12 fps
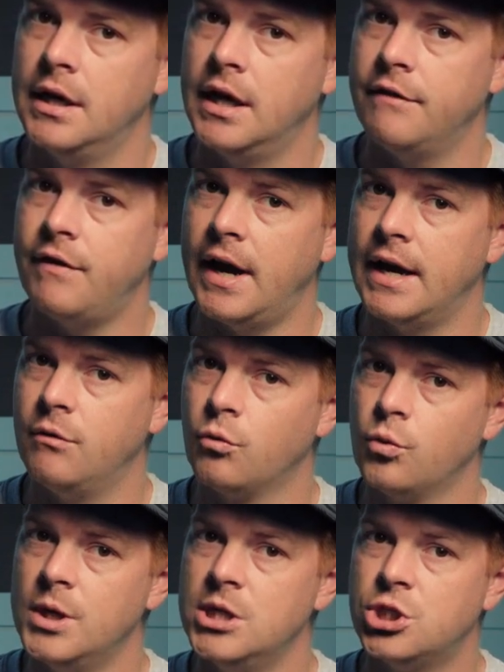if I
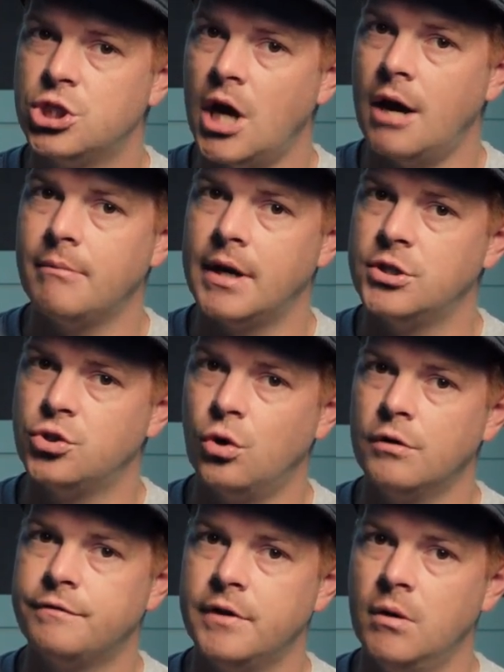reshot my
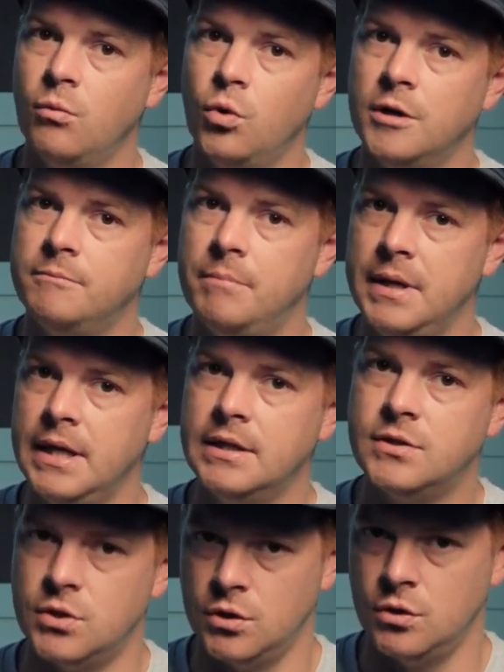short film would be
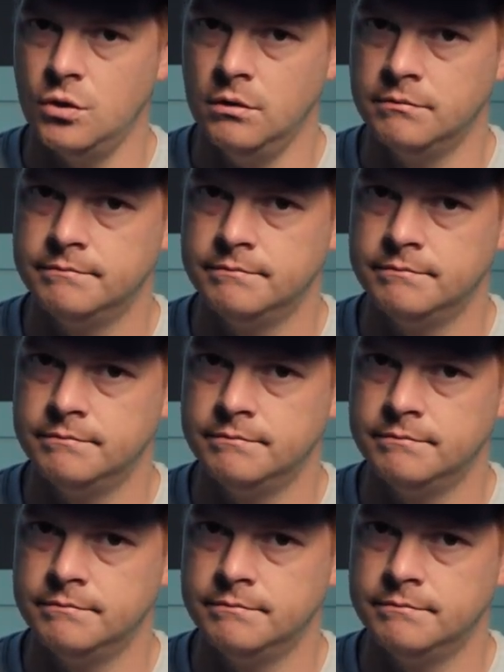to,